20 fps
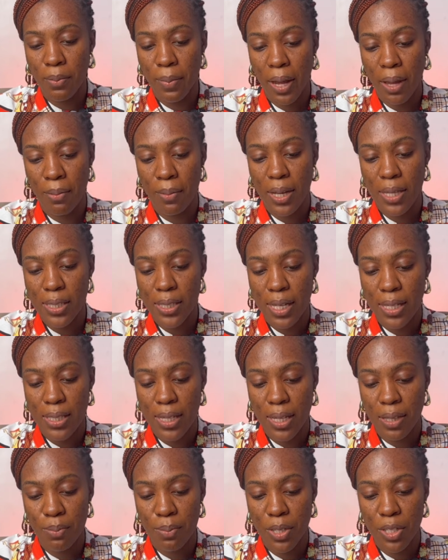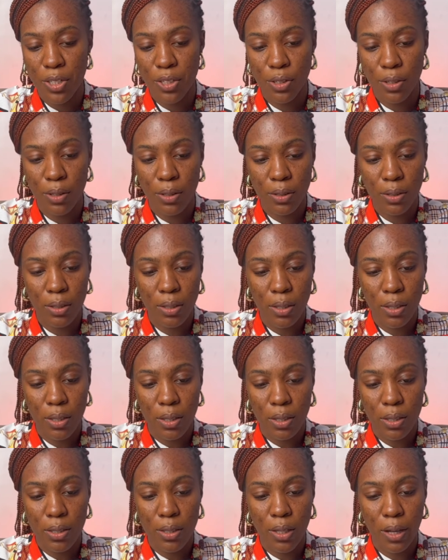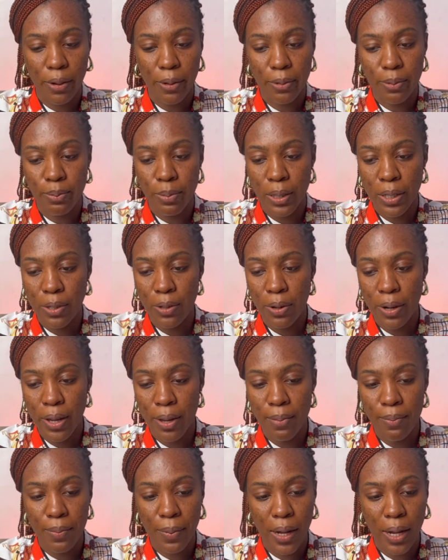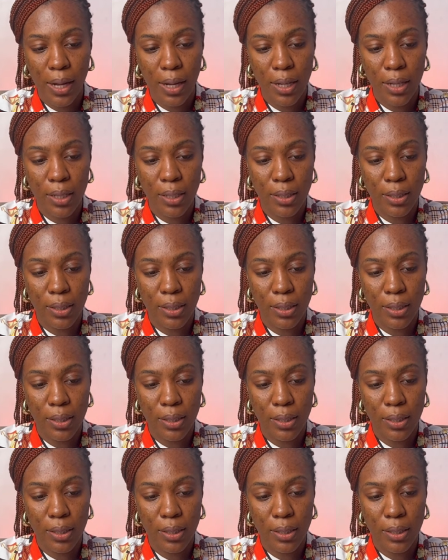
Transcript: my master's admission, so I'll be going back.